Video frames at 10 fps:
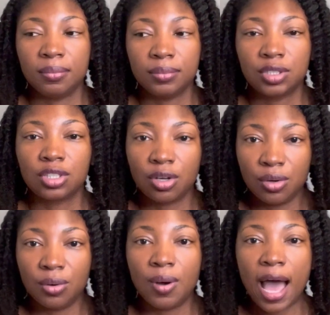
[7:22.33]

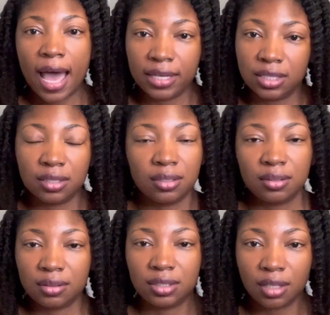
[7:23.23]
So I
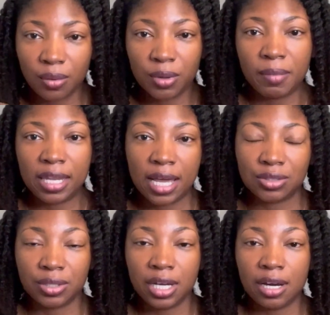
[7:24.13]
just stuck with my
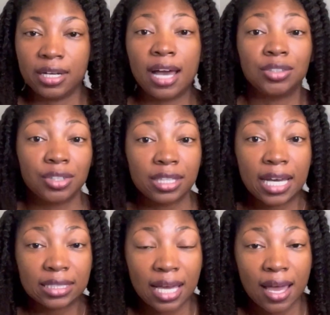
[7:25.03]
natural hair. Now, during
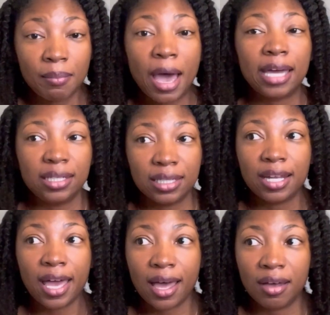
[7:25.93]
that time, I did
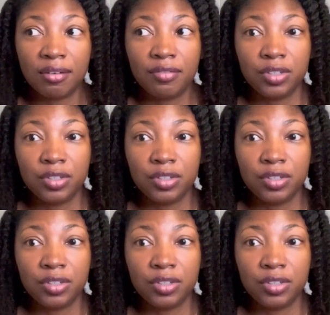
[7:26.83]
have,